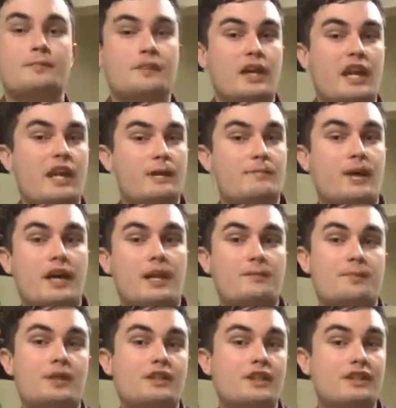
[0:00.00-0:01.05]
But hey, my
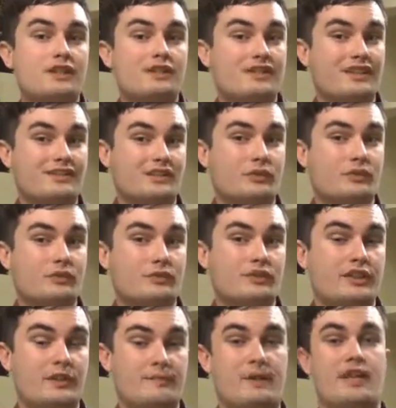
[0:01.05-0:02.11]
opinion is not the only one
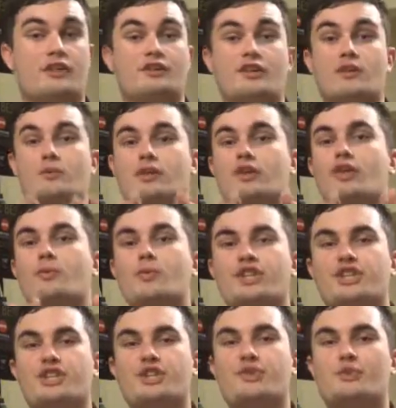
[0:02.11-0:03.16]
that matters. I want to know
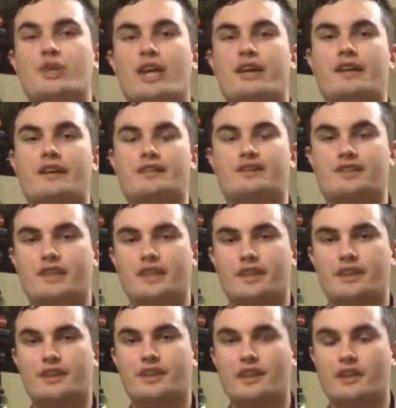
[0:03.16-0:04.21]
what you guys
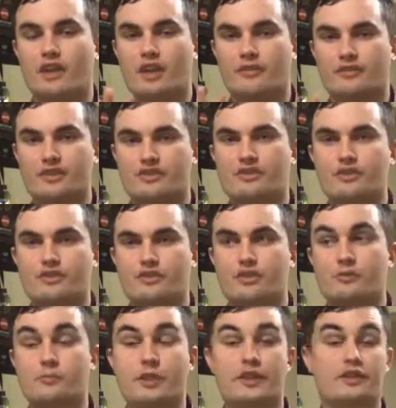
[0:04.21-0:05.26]
think of this new
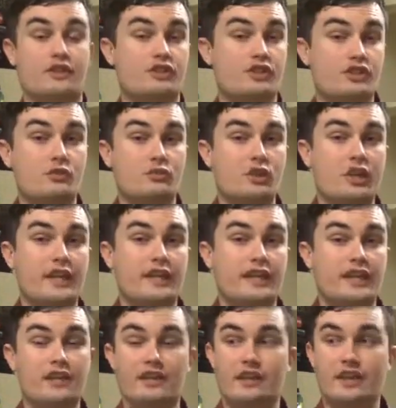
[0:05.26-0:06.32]
Tomb Raider? Did you like
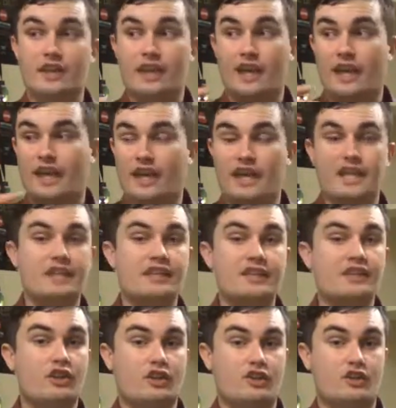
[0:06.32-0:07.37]
it, hate
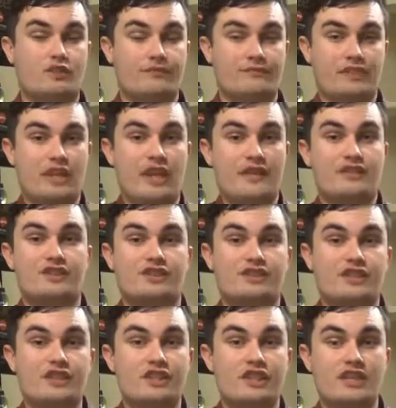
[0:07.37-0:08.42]
it, or you haven't
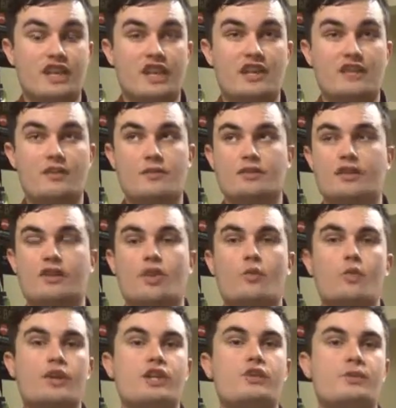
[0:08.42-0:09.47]
seen it yet? You know,
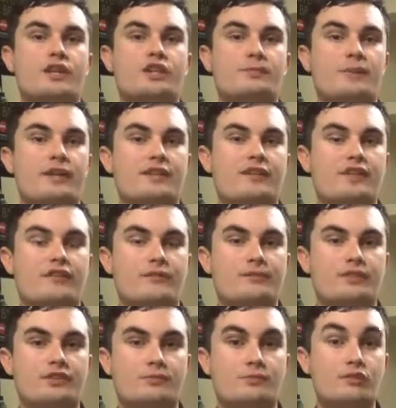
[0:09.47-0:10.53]
what are you expecting from
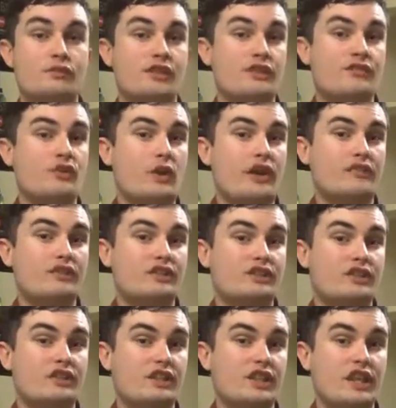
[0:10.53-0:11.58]
this movie if you haven't
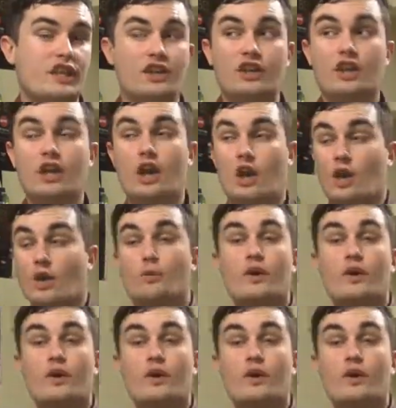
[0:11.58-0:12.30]
seen it yet? Or